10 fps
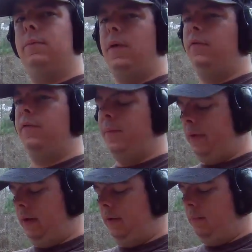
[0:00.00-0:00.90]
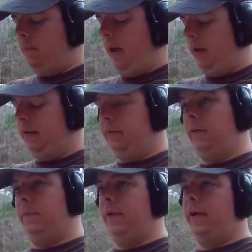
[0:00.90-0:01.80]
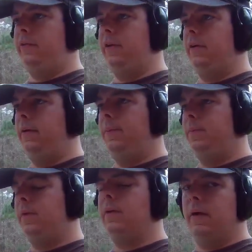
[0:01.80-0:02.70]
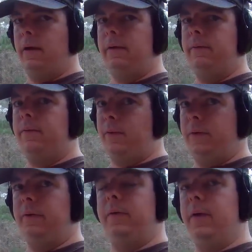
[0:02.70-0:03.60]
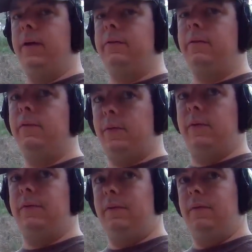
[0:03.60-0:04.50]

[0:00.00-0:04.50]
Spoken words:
Both for being metal instead of plastic. Glock, for real, you guys, for real.